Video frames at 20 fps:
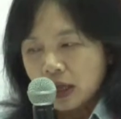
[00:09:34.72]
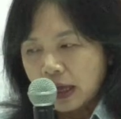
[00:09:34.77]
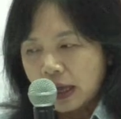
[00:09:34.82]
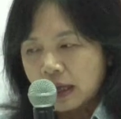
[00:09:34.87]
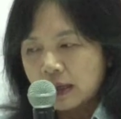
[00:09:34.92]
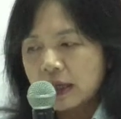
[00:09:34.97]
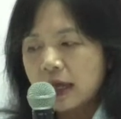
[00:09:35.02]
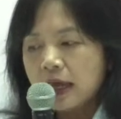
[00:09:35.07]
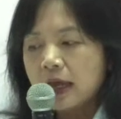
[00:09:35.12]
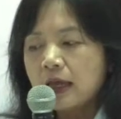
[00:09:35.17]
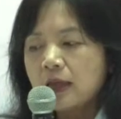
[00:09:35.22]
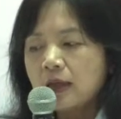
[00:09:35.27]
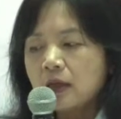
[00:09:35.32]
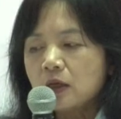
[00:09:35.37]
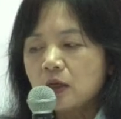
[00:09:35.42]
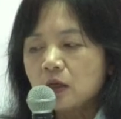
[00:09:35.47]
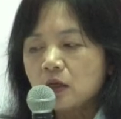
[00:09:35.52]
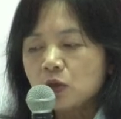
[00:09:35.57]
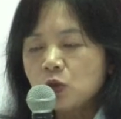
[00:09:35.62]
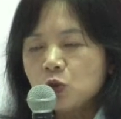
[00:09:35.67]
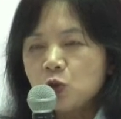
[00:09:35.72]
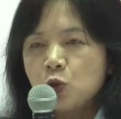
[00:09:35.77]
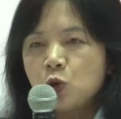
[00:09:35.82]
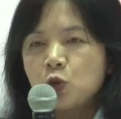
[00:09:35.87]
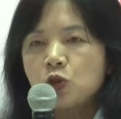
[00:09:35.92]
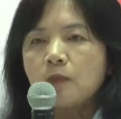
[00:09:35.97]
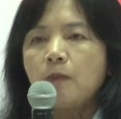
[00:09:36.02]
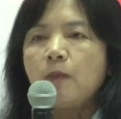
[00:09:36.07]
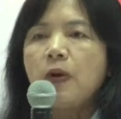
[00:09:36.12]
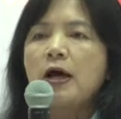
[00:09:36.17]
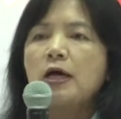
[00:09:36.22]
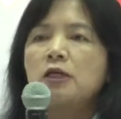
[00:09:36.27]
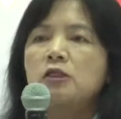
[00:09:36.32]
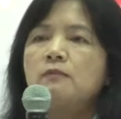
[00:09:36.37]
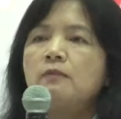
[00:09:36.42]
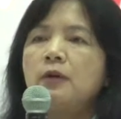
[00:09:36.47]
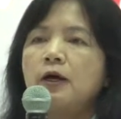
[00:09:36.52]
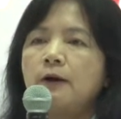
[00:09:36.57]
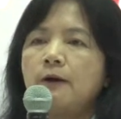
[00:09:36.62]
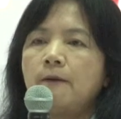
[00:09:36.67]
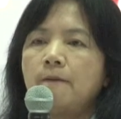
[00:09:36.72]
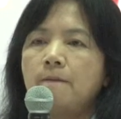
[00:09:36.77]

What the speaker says: and then to the plasma.